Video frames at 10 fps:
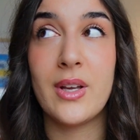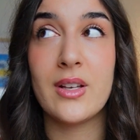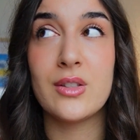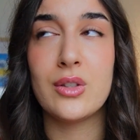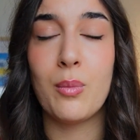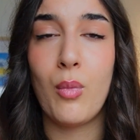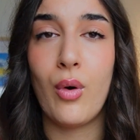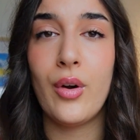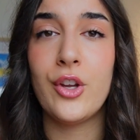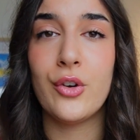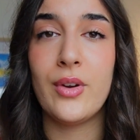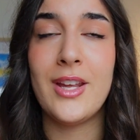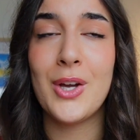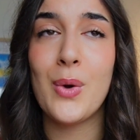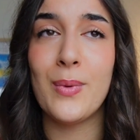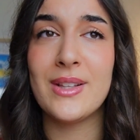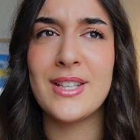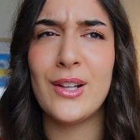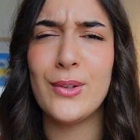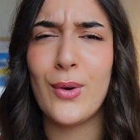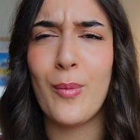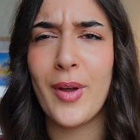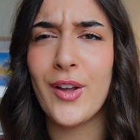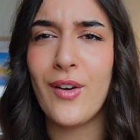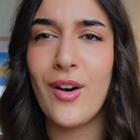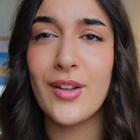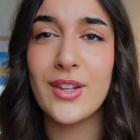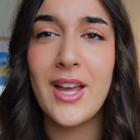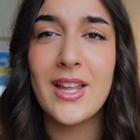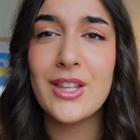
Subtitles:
because the more your ego will tell you, oh my god,